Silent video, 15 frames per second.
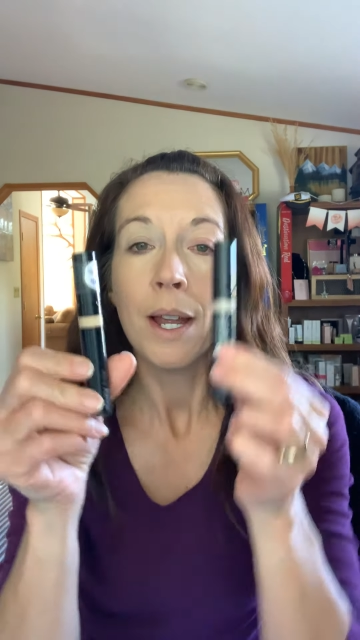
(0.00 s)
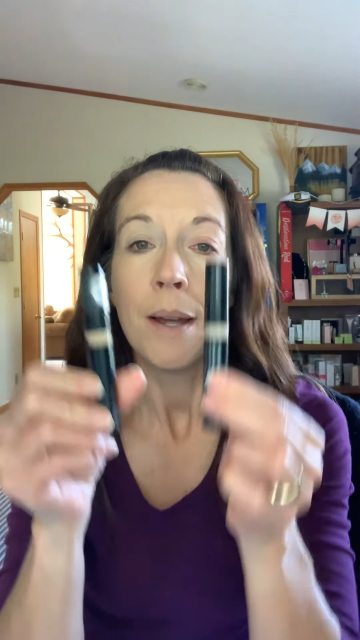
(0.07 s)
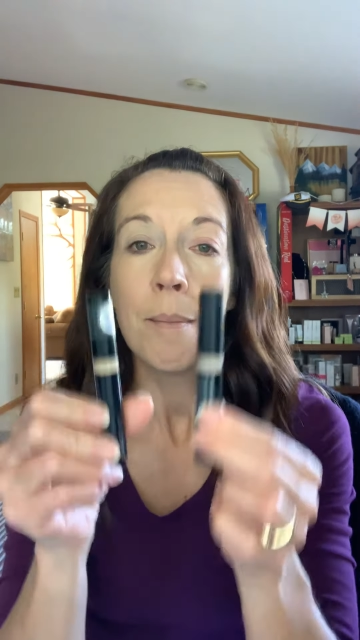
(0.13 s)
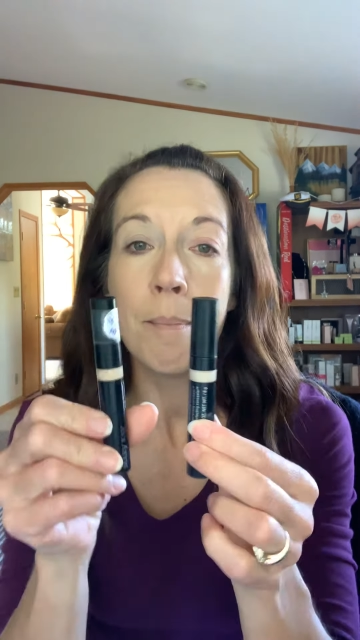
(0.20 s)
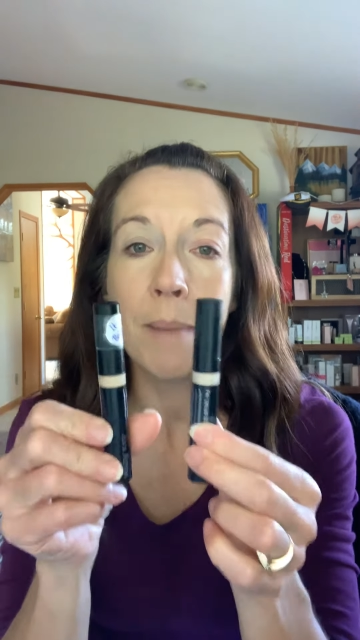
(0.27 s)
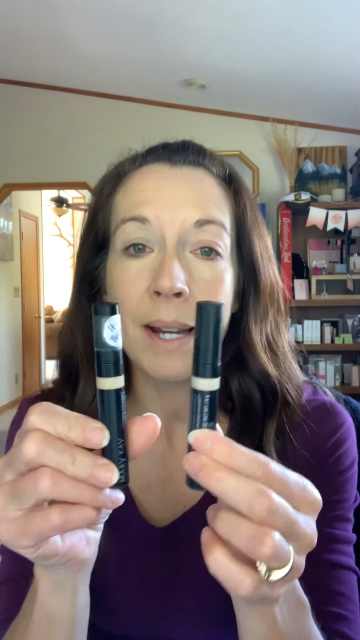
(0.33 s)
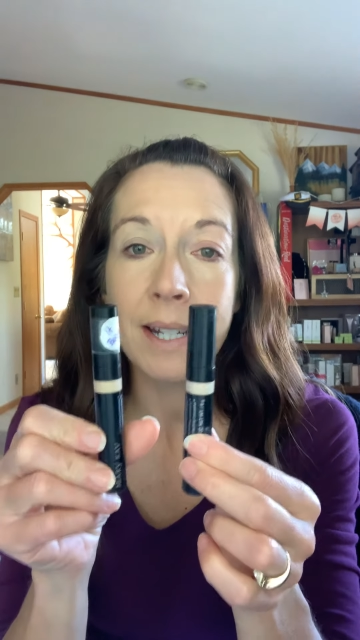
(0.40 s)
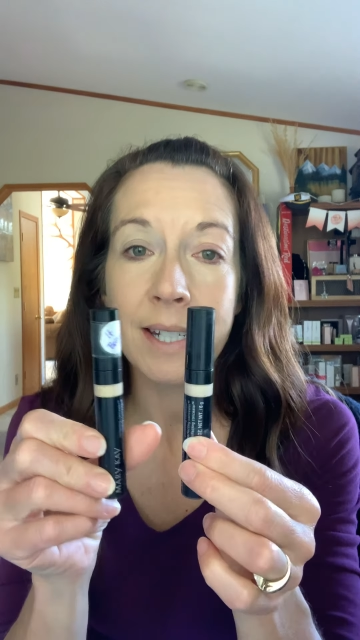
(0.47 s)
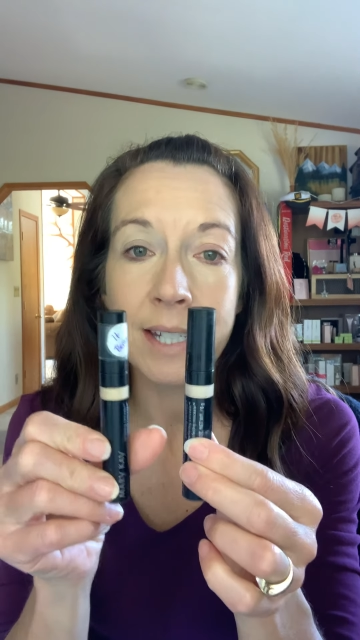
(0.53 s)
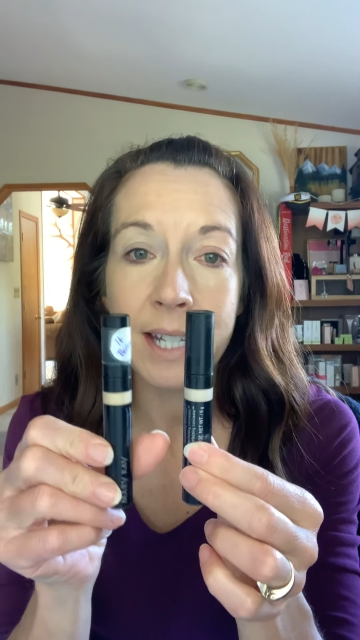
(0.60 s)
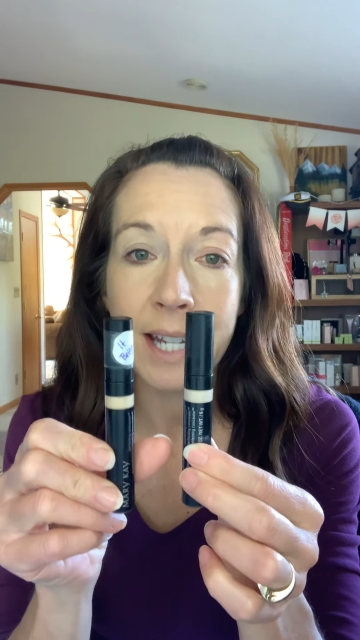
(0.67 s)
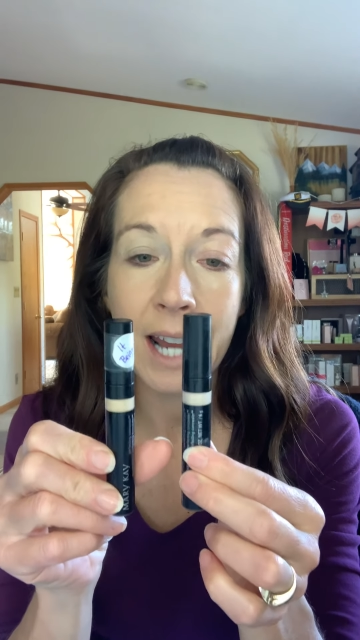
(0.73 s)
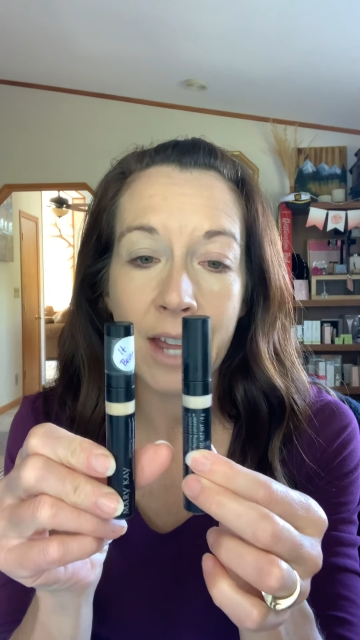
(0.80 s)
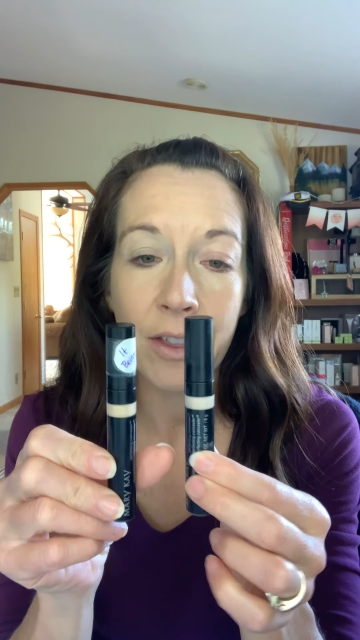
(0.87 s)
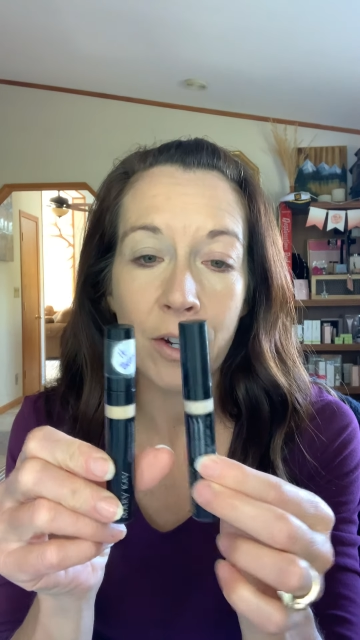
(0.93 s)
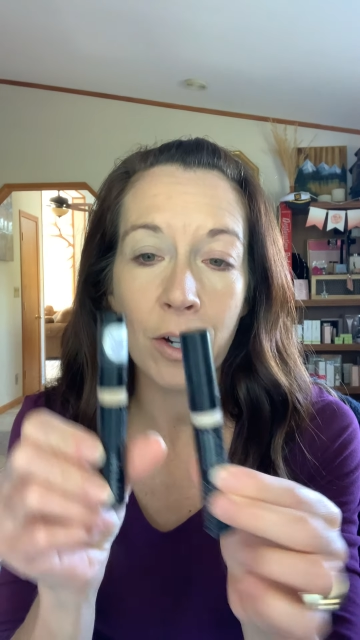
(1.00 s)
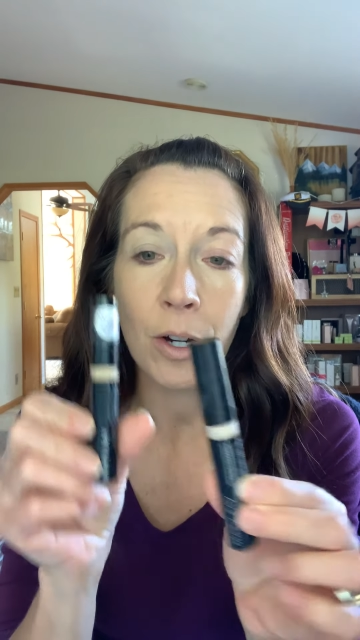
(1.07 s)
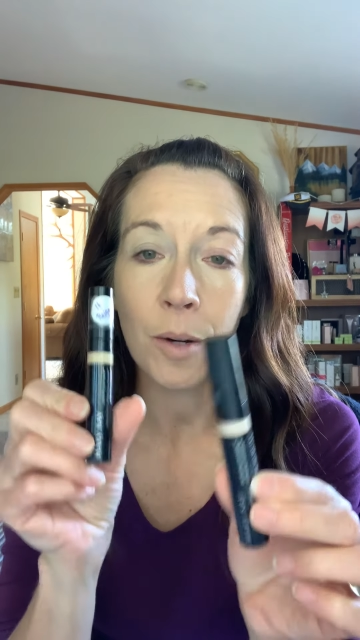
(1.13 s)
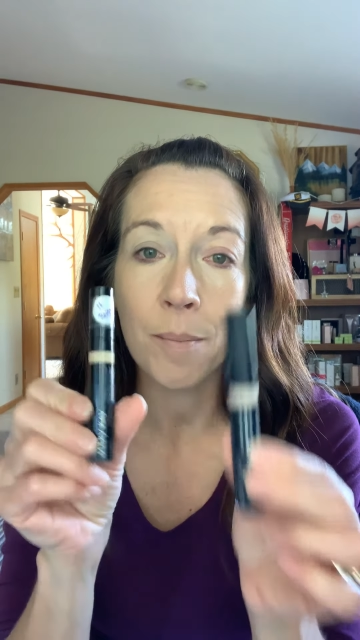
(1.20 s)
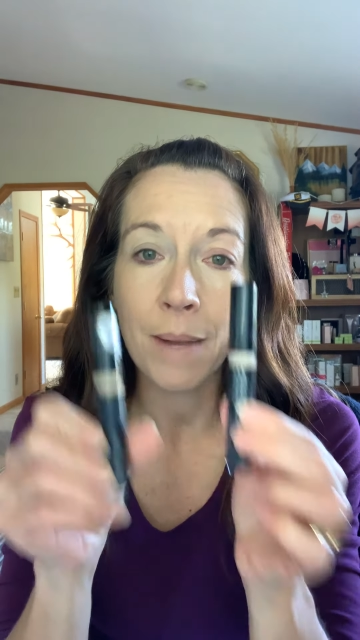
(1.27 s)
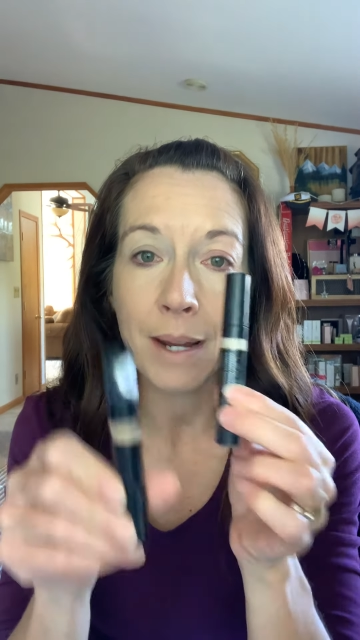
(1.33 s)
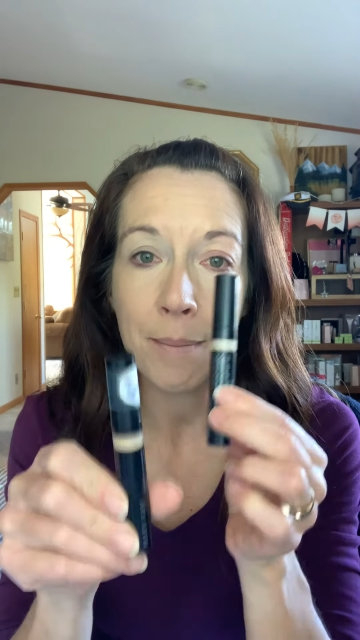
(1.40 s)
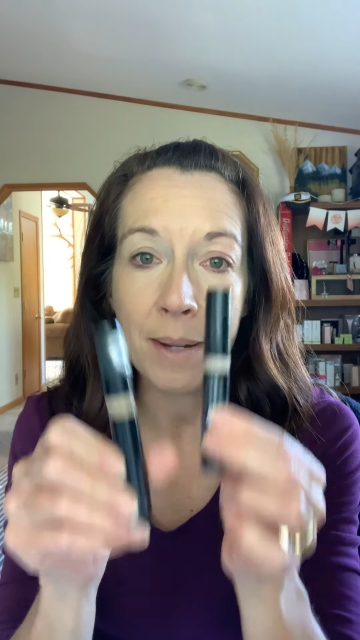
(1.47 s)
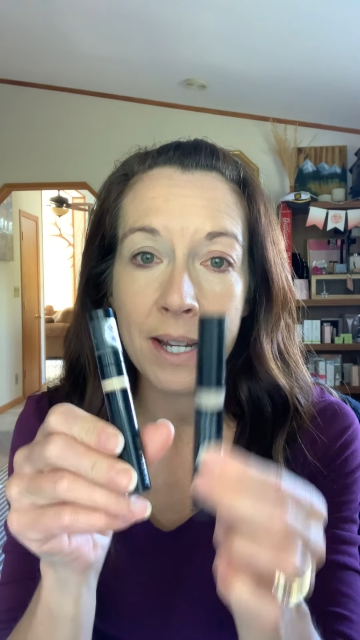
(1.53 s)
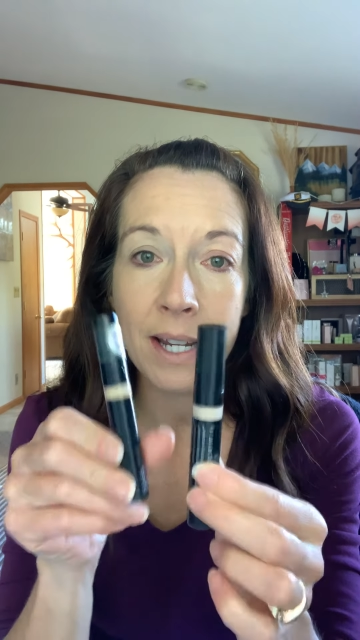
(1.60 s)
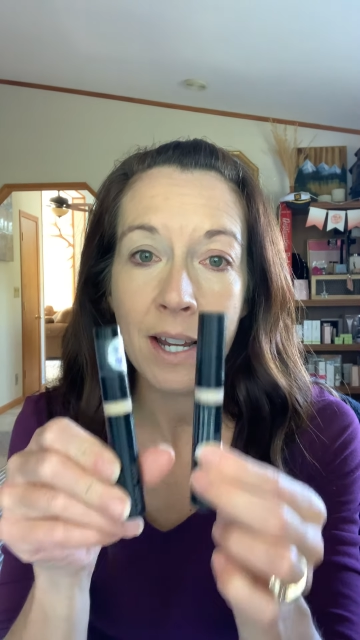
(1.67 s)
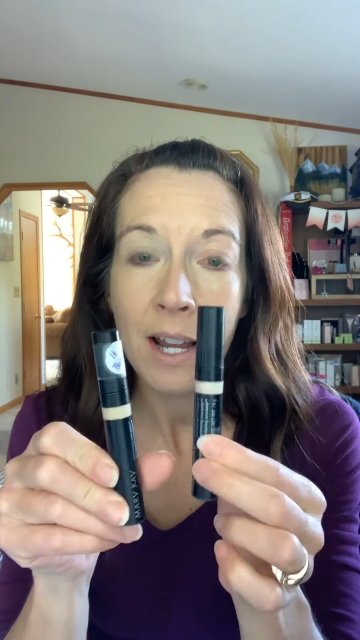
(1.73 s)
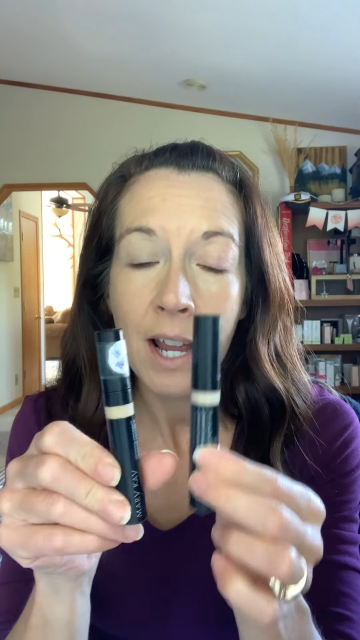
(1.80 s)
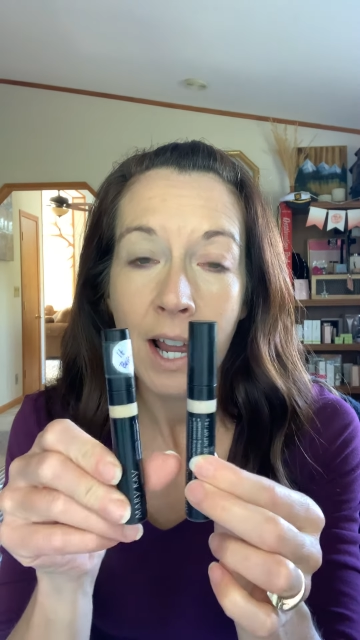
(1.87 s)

mix together maybe